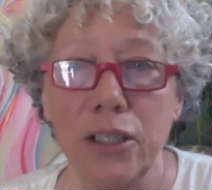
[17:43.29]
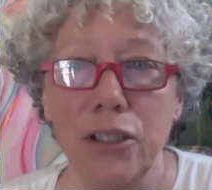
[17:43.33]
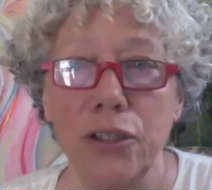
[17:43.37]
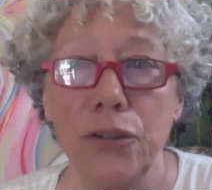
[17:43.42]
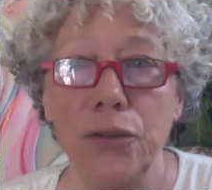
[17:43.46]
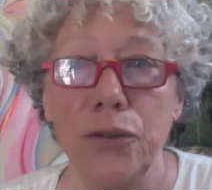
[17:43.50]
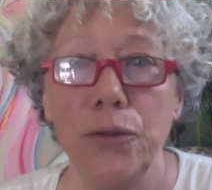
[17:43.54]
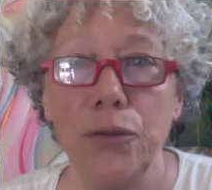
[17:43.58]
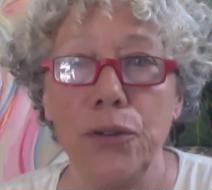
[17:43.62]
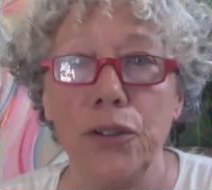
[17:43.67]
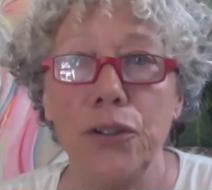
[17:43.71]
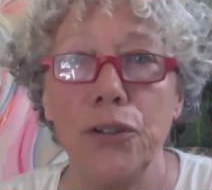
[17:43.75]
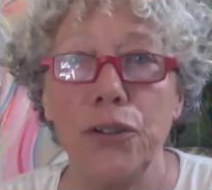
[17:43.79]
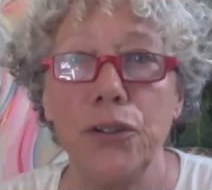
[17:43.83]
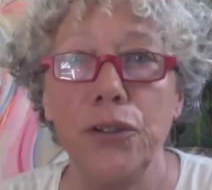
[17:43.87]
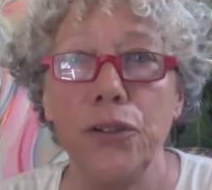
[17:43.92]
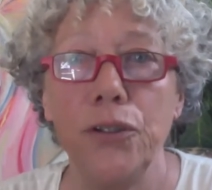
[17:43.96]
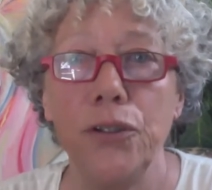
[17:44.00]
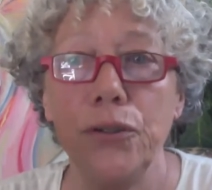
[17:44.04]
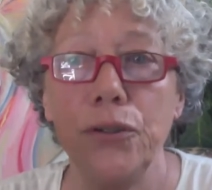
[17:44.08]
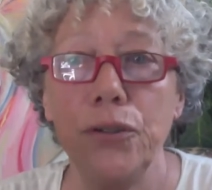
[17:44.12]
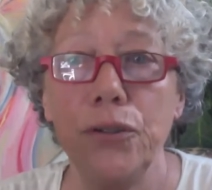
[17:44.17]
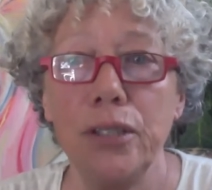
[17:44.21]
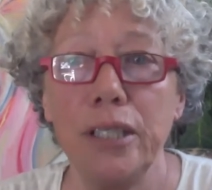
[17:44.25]
you're
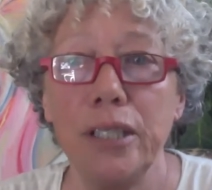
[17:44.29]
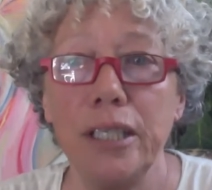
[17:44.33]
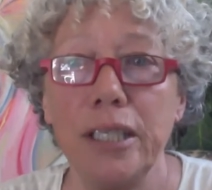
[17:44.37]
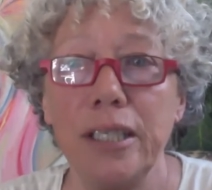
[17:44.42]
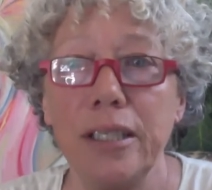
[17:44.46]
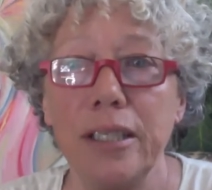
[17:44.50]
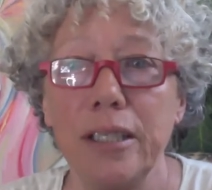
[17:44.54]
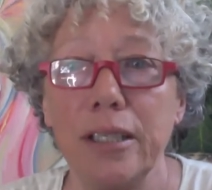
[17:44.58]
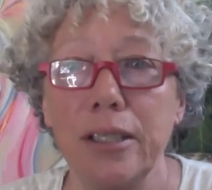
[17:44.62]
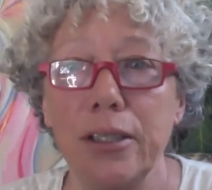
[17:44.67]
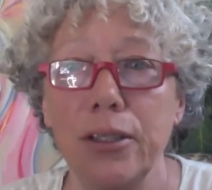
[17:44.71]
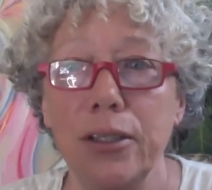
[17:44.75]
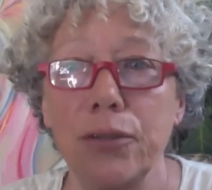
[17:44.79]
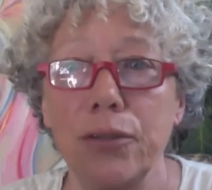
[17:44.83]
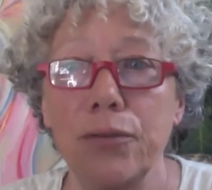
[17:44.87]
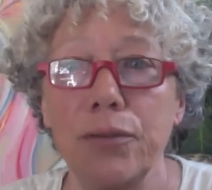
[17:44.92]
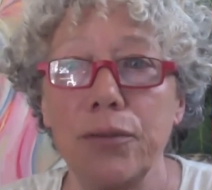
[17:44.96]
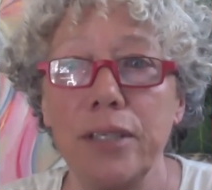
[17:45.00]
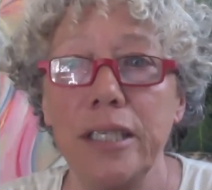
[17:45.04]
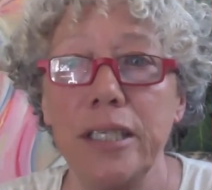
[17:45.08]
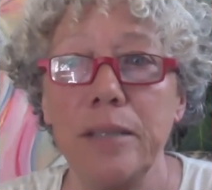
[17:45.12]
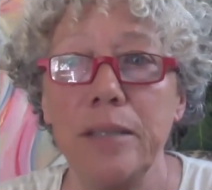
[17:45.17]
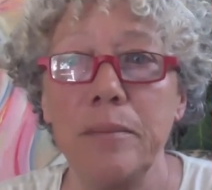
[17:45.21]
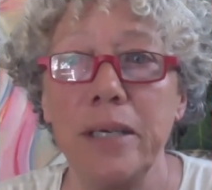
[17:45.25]
using the
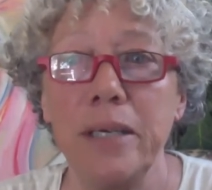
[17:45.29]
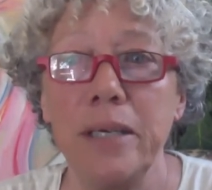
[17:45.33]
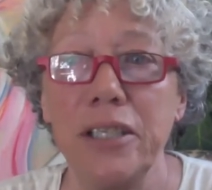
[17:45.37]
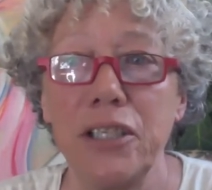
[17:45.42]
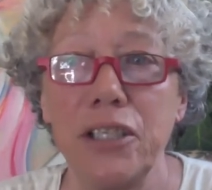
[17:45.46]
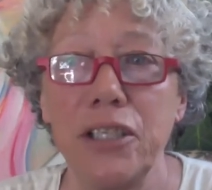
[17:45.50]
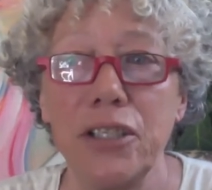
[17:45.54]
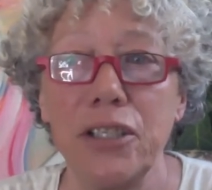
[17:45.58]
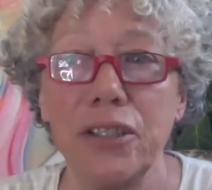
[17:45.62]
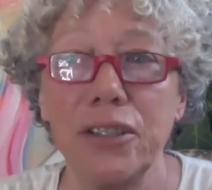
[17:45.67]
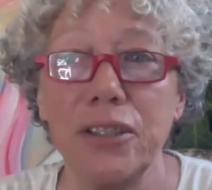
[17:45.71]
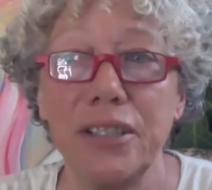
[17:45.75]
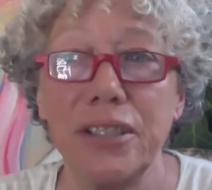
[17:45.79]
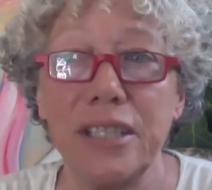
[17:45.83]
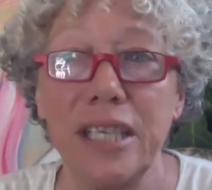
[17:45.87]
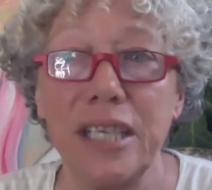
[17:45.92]
three-dimensional